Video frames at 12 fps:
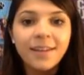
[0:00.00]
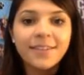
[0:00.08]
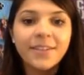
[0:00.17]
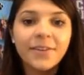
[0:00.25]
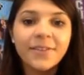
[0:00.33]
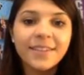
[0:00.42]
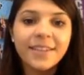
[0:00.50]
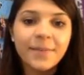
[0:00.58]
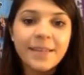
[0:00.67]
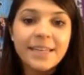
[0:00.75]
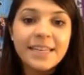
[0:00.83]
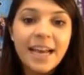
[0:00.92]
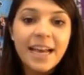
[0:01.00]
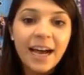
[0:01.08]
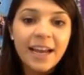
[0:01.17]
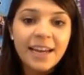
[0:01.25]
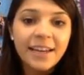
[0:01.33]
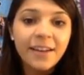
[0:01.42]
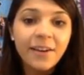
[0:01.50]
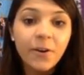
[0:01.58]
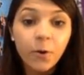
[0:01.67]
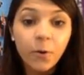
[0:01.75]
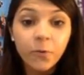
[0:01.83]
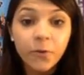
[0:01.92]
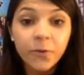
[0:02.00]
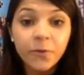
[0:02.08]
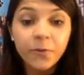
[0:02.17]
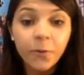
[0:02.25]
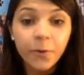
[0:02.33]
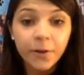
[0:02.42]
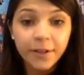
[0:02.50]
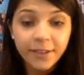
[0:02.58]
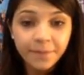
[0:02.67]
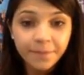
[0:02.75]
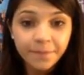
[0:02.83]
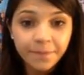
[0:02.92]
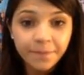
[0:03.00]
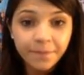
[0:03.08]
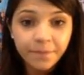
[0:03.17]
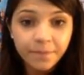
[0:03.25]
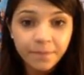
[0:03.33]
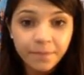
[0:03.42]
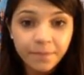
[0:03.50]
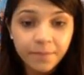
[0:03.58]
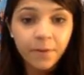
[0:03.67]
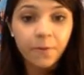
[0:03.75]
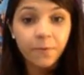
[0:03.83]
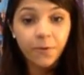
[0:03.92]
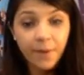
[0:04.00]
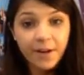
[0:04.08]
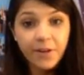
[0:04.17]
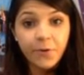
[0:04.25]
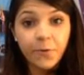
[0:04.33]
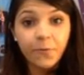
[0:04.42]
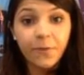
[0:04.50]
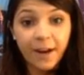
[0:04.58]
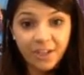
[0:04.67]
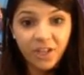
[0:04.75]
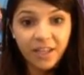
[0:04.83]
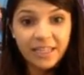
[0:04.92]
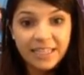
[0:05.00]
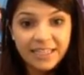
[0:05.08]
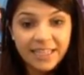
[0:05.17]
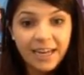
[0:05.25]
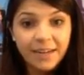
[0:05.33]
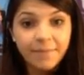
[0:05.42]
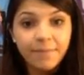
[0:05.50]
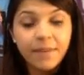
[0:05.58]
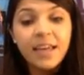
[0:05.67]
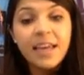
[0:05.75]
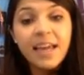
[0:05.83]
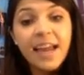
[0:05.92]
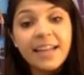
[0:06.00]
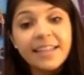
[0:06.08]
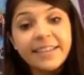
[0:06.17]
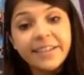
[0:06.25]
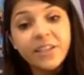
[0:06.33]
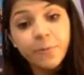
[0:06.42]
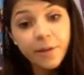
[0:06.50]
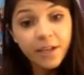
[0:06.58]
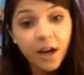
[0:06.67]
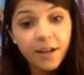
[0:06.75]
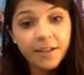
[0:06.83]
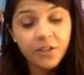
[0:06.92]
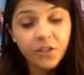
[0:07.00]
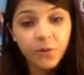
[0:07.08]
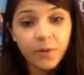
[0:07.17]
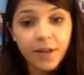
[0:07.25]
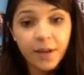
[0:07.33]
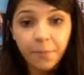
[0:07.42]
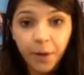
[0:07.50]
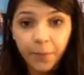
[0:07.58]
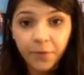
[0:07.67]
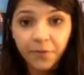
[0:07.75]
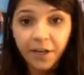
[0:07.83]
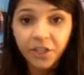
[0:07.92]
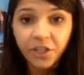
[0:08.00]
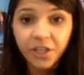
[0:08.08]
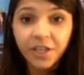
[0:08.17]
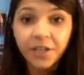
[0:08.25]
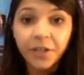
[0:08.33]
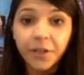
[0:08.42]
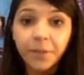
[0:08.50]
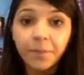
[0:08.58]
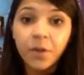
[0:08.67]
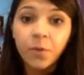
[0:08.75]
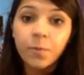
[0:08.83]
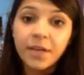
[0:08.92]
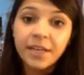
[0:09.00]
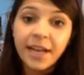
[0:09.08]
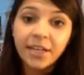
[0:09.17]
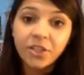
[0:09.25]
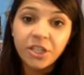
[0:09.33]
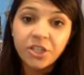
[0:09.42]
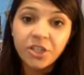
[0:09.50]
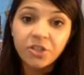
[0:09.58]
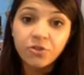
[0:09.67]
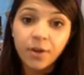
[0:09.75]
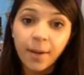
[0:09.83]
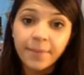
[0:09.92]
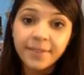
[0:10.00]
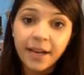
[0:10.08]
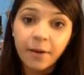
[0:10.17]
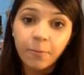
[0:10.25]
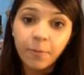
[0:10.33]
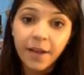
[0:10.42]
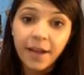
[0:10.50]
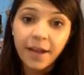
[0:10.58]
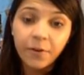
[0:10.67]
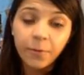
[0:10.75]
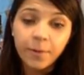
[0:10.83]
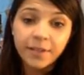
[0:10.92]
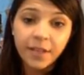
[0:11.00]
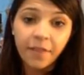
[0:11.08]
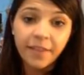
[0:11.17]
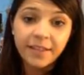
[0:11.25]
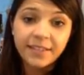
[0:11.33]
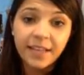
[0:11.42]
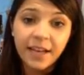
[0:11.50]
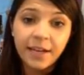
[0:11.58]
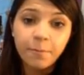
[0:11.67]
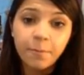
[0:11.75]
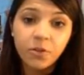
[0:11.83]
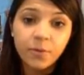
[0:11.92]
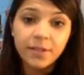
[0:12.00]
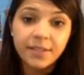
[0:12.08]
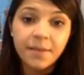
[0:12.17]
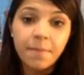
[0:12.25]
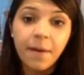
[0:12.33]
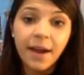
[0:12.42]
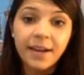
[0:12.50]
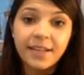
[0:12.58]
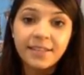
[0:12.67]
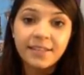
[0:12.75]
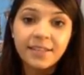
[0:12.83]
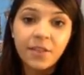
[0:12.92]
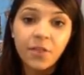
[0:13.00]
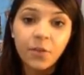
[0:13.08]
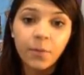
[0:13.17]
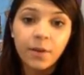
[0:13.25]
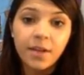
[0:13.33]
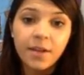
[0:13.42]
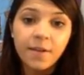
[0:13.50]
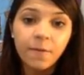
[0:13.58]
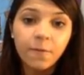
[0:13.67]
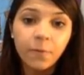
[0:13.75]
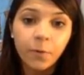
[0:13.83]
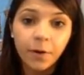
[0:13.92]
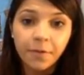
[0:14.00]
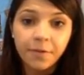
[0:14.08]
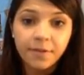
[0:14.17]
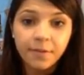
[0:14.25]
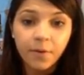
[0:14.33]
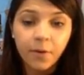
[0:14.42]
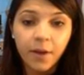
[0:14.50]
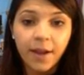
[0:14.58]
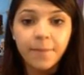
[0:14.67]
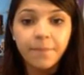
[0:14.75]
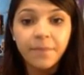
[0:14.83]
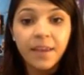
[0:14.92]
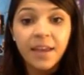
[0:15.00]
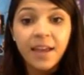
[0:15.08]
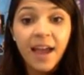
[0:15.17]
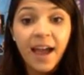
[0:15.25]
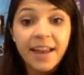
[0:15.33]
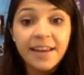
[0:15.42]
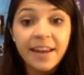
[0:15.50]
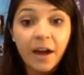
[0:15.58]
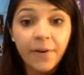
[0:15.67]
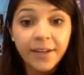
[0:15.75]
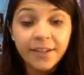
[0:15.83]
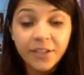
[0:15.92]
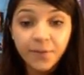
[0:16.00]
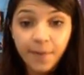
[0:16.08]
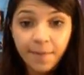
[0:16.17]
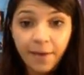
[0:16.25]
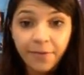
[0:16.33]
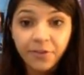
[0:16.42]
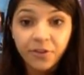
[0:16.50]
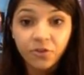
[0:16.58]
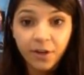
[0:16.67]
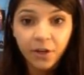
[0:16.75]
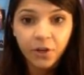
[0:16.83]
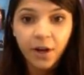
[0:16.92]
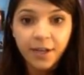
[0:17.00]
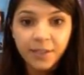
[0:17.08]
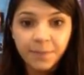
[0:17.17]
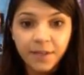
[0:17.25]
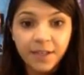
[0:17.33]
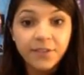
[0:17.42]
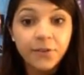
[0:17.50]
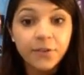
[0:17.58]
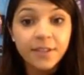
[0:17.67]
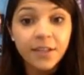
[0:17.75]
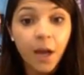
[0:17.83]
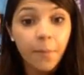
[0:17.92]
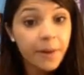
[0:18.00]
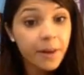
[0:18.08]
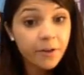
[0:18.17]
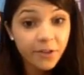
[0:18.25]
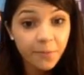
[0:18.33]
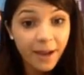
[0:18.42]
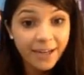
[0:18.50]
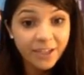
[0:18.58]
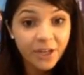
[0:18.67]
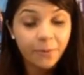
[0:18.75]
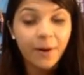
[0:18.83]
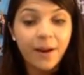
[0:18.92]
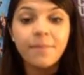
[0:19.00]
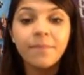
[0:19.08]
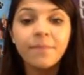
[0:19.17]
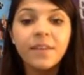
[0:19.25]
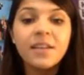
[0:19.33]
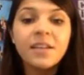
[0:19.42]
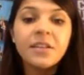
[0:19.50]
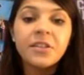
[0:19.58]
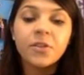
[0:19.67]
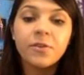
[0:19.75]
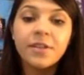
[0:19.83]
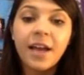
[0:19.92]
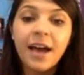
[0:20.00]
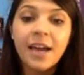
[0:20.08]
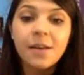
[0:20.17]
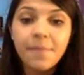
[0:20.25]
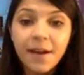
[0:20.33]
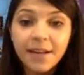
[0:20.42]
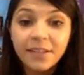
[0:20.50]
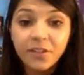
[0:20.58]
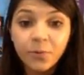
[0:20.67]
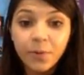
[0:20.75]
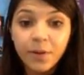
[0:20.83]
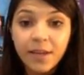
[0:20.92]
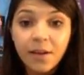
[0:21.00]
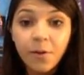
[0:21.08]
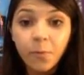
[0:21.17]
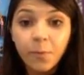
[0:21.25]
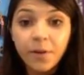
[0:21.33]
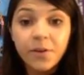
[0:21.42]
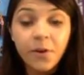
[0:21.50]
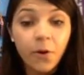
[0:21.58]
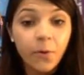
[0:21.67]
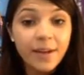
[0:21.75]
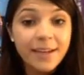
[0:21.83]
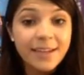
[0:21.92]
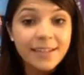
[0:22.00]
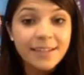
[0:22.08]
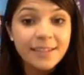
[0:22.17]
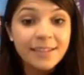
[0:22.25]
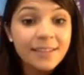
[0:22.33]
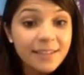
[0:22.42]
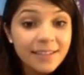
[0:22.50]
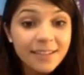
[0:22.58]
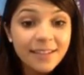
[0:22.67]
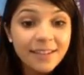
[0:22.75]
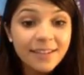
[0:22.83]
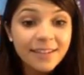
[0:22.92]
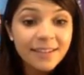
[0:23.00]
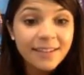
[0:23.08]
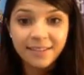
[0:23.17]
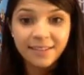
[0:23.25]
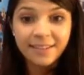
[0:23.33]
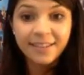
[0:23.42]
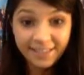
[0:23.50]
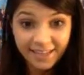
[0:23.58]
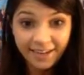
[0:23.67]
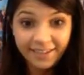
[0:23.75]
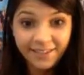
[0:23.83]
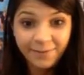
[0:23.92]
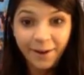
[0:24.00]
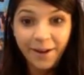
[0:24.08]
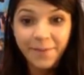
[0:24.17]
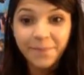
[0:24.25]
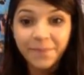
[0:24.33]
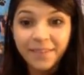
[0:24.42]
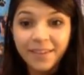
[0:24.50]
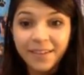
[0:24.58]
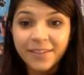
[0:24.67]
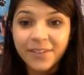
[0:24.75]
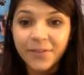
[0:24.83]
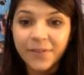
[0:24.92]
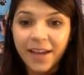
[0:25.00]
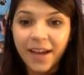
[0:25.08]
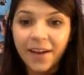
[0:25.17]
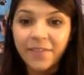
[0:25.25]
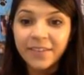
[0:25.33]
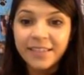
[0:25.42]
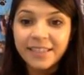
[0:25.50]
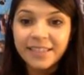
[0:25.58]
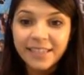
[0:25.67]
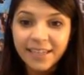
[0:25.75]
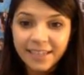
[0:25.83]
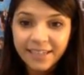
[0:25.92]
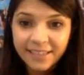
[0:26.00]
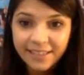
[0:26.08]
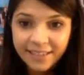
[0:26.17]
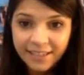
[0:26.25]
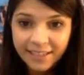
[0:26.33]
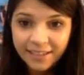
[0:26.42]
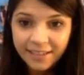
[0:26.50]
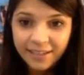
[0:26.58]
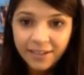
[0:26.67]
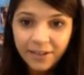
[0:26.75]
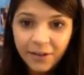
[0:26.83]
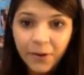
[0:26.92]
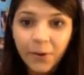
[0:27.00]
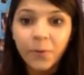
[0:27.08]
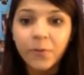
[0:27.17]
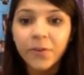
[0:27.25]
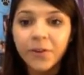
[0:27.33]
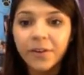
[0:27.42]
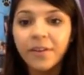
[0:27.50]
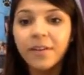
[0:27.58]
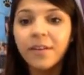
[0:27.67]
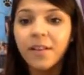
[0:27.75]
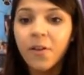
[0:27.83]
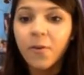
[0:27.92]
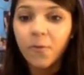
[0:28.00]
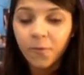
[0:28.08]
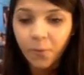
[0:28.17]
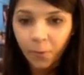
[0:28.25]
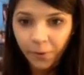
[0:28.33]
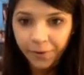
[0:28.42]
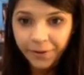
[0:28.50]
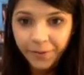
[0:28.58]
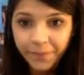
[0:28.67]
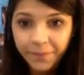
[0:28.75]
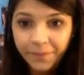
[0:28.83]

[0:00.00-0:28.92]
So it's going to be 9 over 4 for my new fraction on this side. And since we got it to an improper fraction here, we can actually just drop down whatever was on this side, which was the minus 3/4, okay? And now I can do my math straight across because those denominators are matching, right? So 9 minus 3, we know is 6, right? So we have 6 over 4.